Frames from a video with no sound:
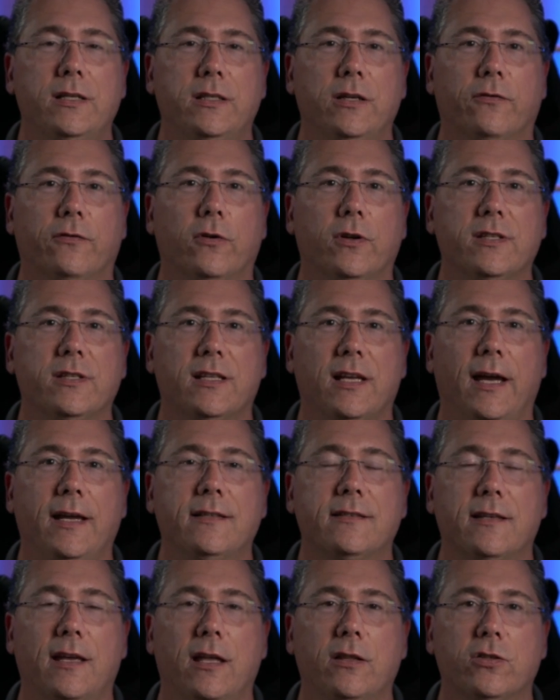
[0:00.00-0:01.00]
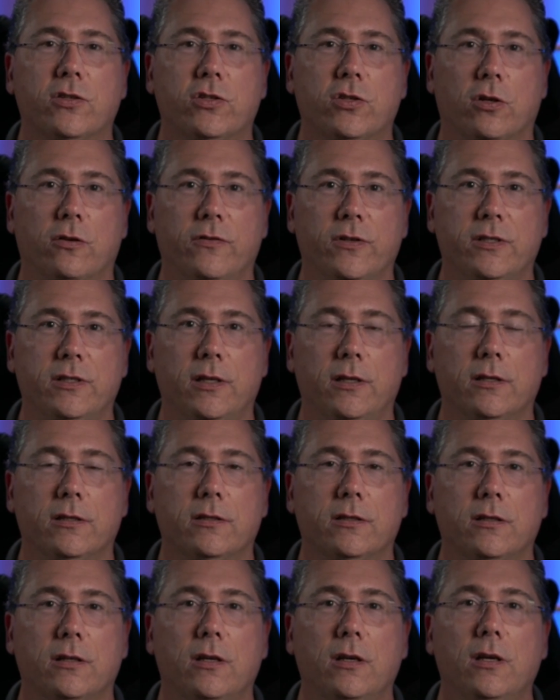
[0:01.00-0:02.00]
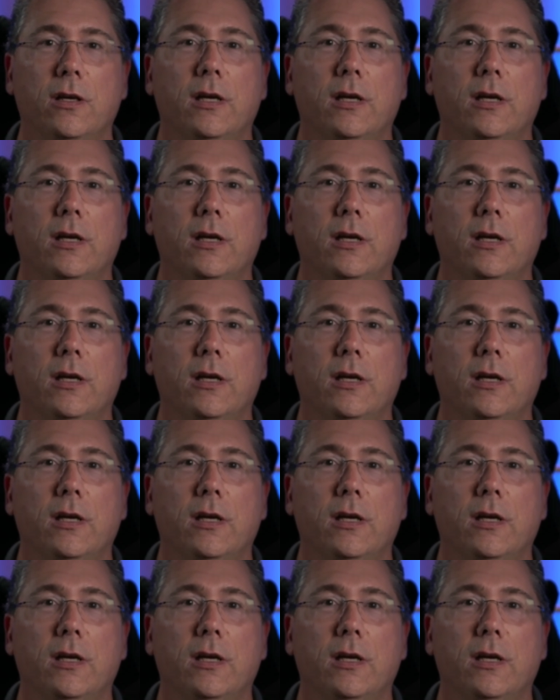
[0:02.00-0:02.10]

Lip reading: different sites and services.